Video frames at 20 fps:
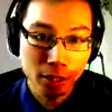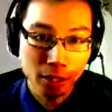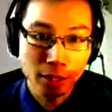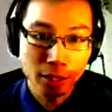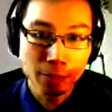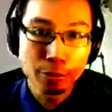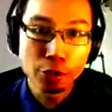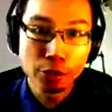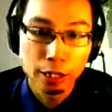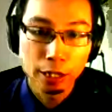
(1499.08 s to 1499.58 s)

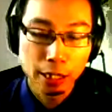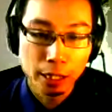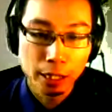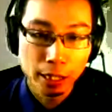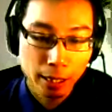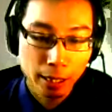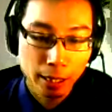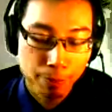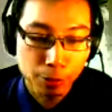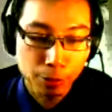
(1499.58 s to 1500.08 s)
community,
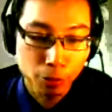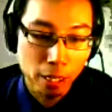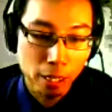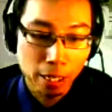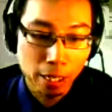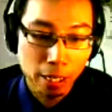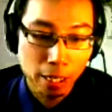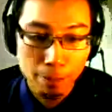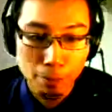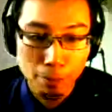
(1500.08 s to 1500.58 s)
uh, people that
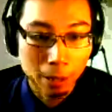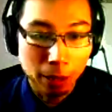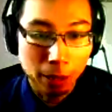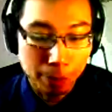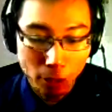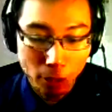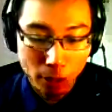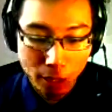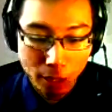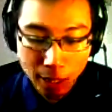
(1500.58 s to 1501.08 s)
had bought my
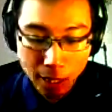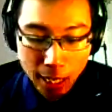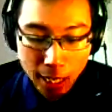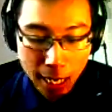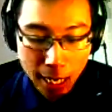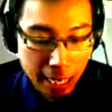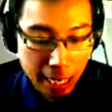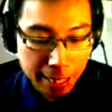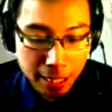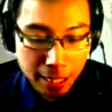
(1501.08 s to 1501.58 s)
book,
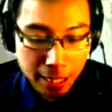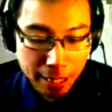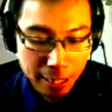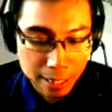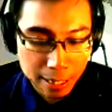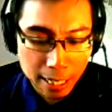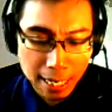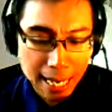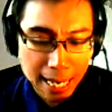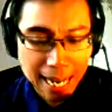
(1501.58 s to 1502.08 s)
uh, and they
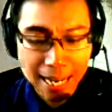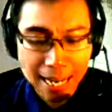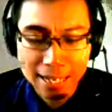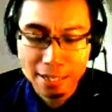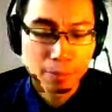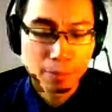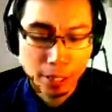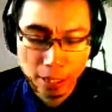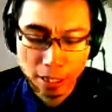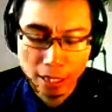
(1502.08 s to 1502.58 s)
and I asked
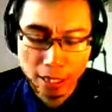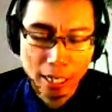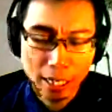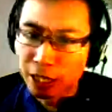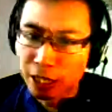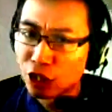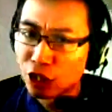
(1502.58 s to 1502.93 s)
them, like, did